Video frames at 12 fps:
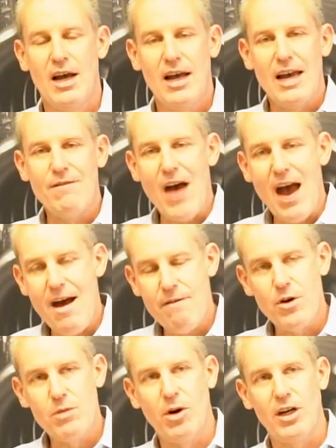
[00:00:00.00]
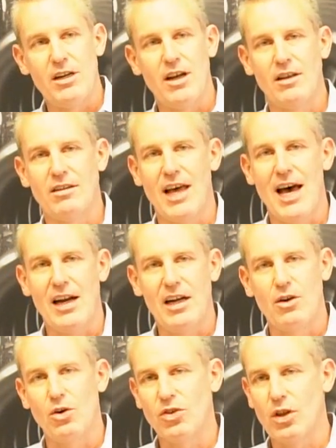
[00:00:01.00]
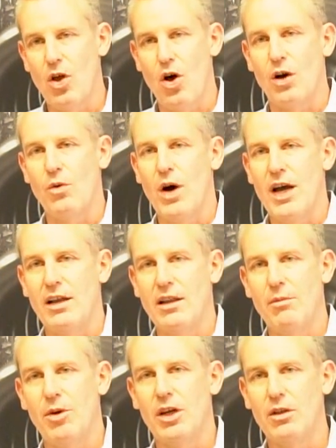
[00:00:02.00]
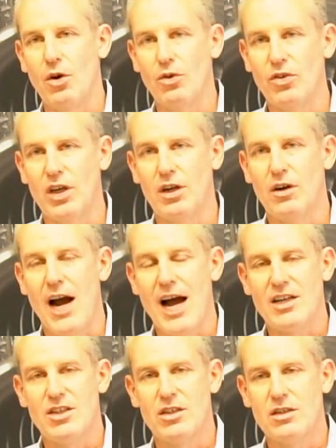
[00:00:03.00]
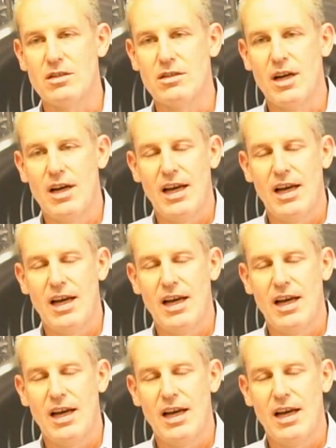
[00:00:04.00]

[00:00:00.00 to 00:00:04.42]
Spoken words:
If everybody does that, it goes a long way in limiting those interactions